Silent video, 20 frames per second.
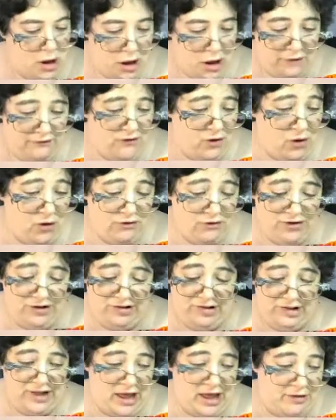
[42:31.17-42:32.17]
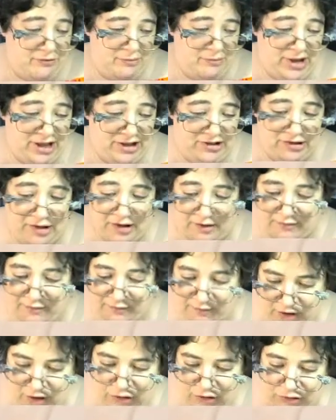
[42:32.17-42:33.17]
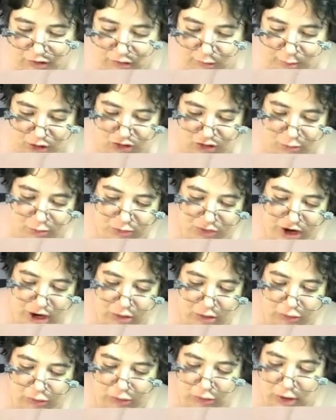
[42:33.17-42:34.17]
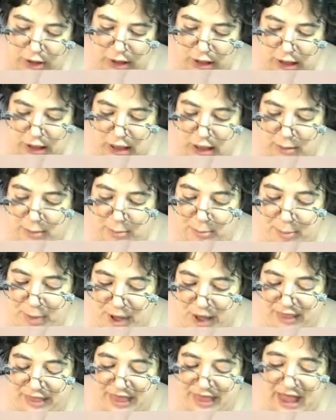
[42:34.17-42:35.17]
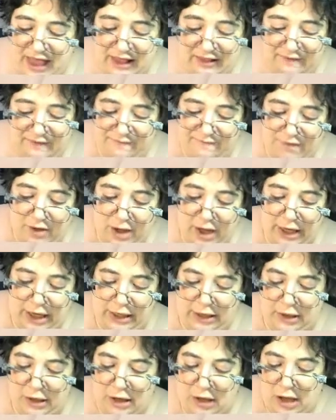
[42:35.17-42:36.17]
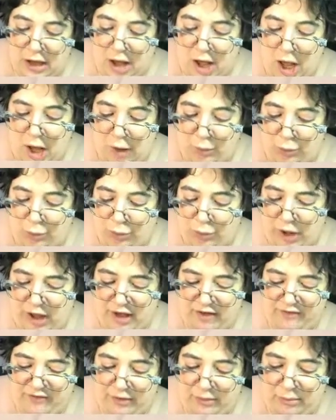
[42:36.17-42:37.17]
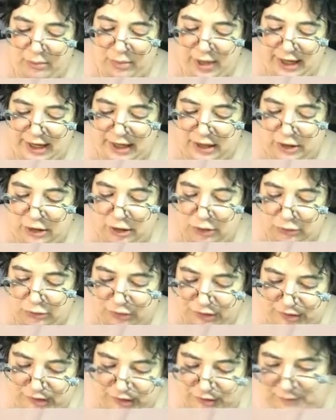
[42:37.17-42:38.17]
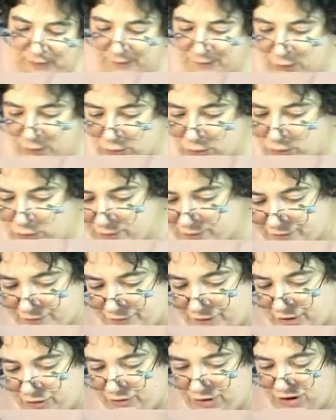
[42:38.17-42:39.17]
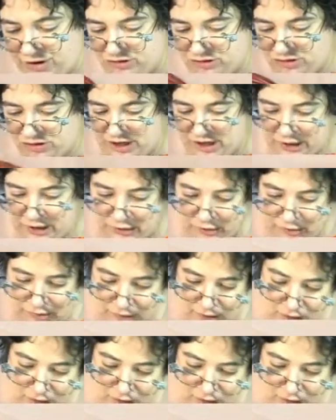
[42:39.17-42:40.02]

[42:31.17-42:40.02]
I've mixed up far too much brown, but that's fine. I will have a million uses for varying shades.